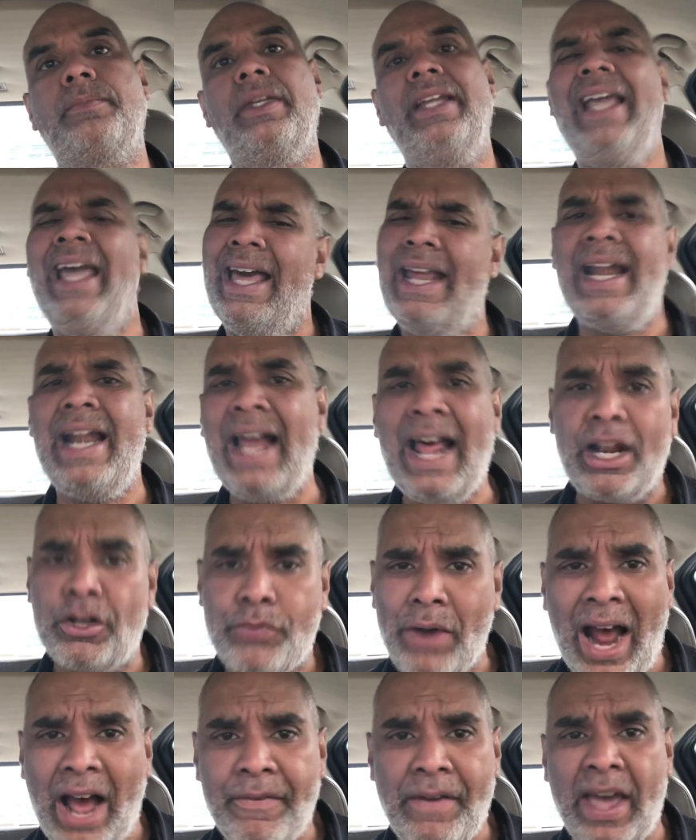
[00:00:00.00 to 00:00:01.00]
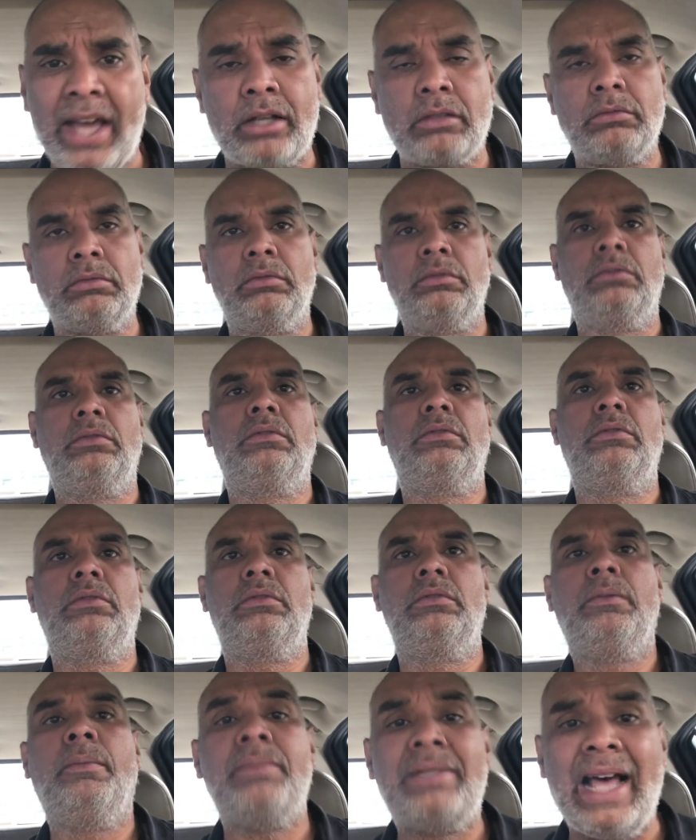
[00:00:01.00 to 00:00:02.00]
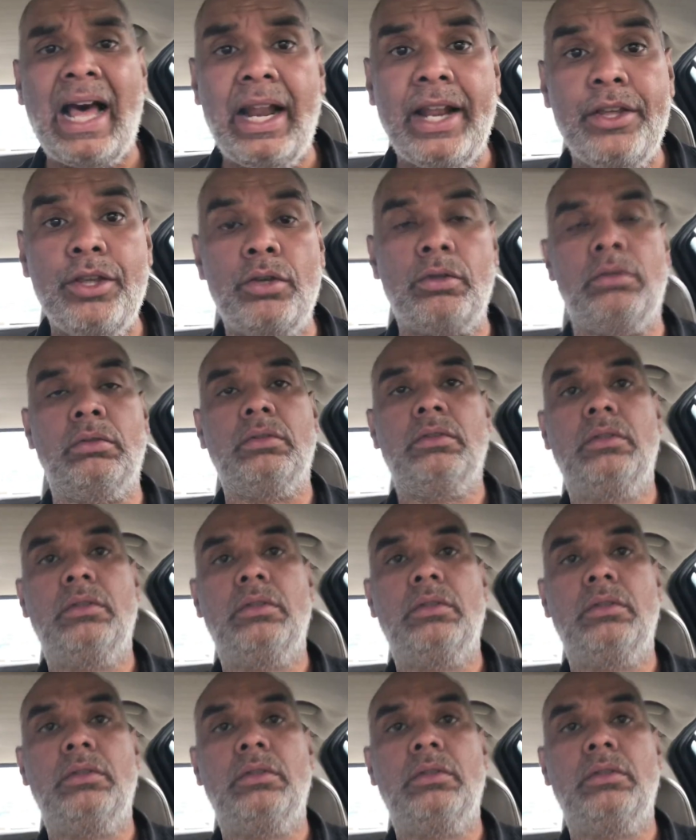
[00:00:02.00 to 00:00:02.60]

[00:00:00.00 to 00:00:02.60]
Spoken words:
In and out of traffic. I'm telling you.